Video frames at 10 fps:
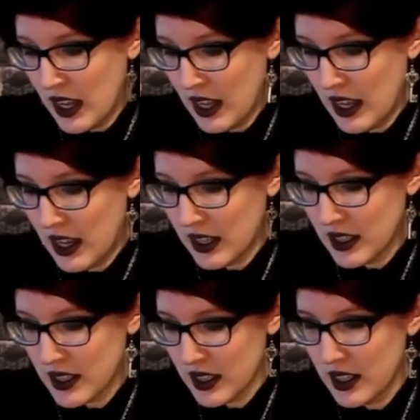
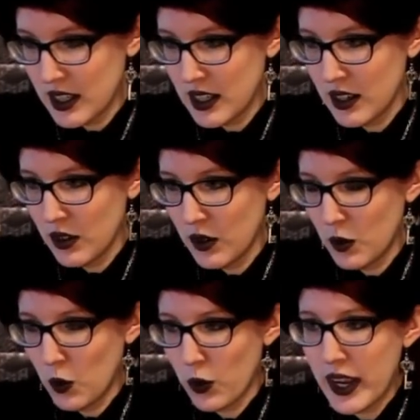And
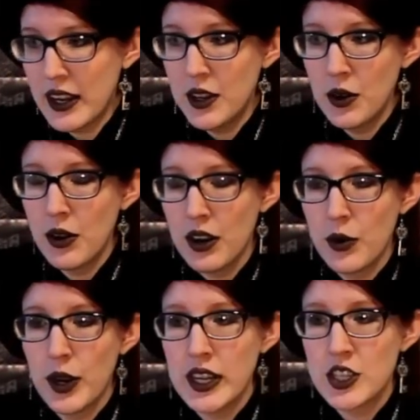when you're
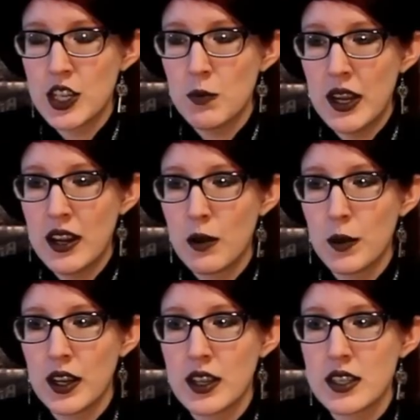arranging meetup,
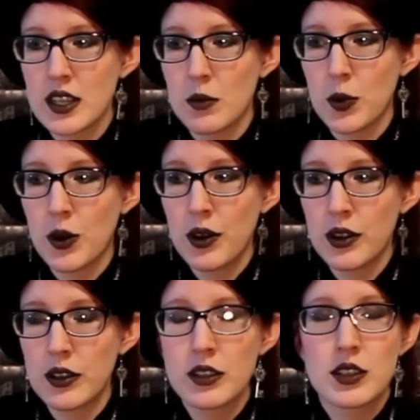it is
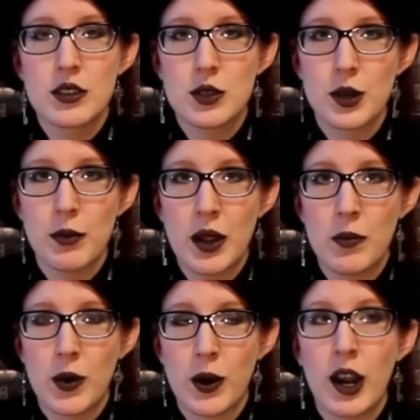important to
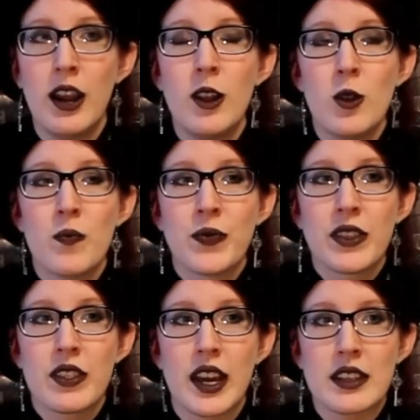remember
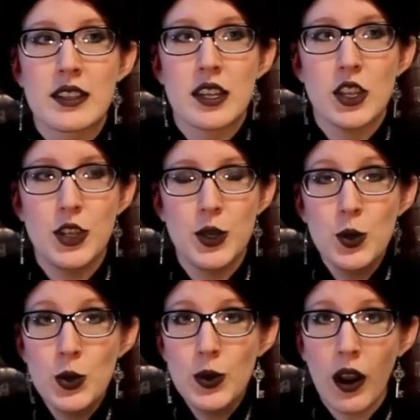that
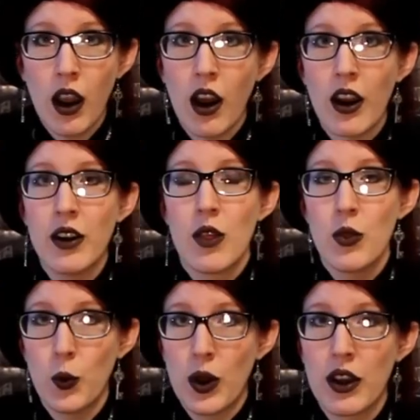you are the
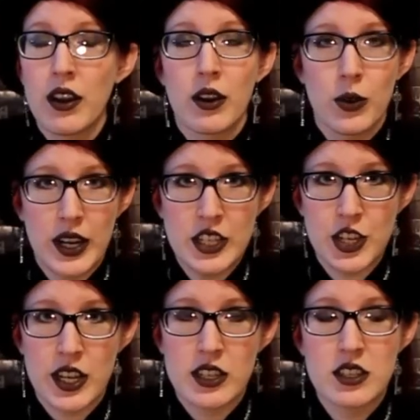one arranging
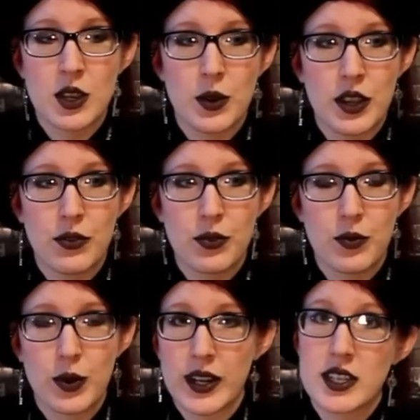it. So if,
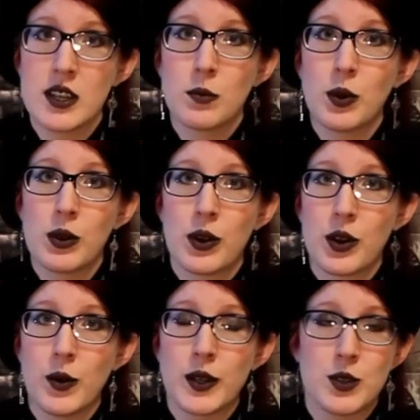for example, you're
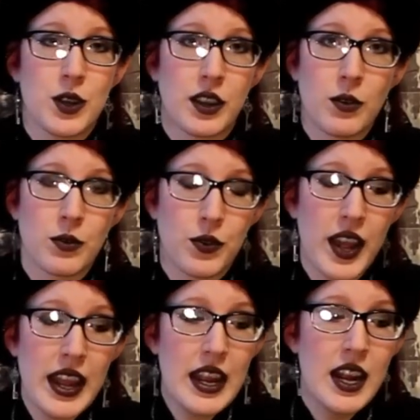going to a
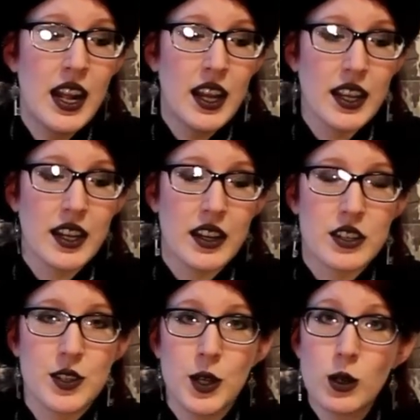cafe, it
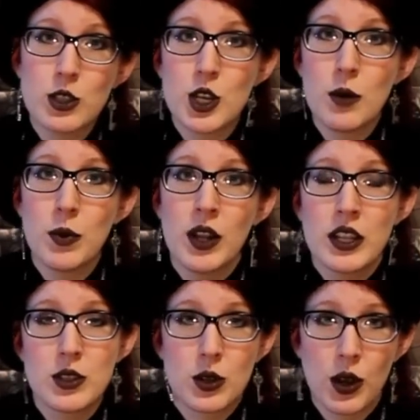is your job
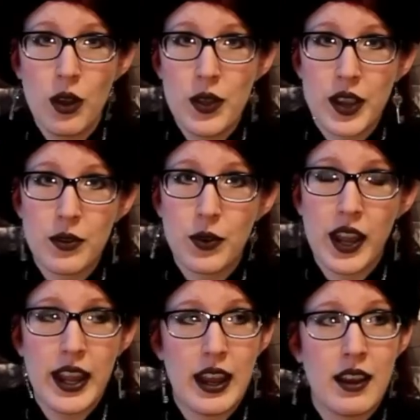to call the
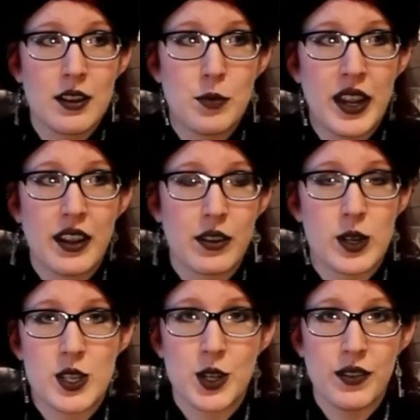cafe and make a
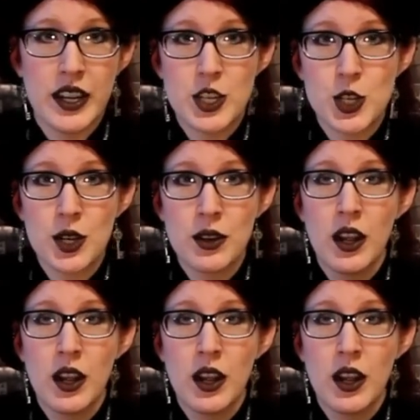reservation.